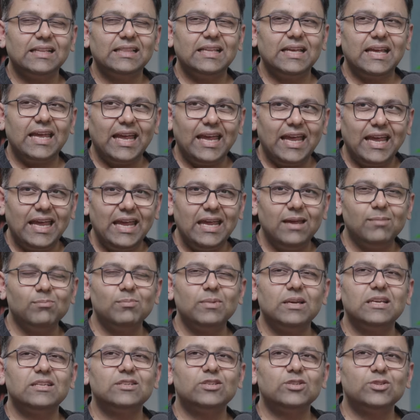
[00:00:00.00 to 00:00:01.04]
The
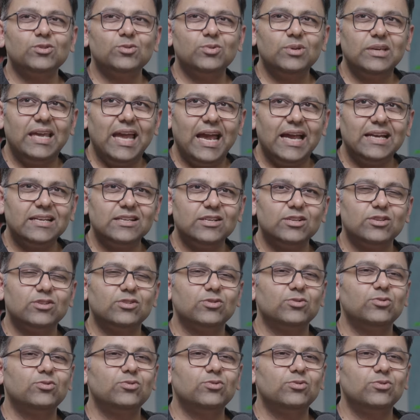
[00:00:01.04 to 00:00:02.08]
aim is to get
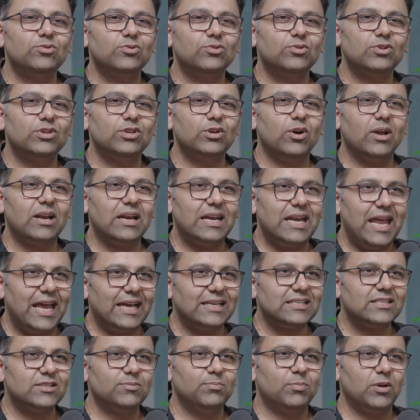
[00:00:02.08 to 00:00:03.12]
to your
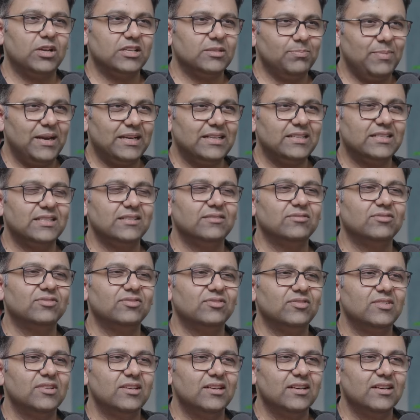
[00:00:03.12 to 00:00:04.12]
next prospective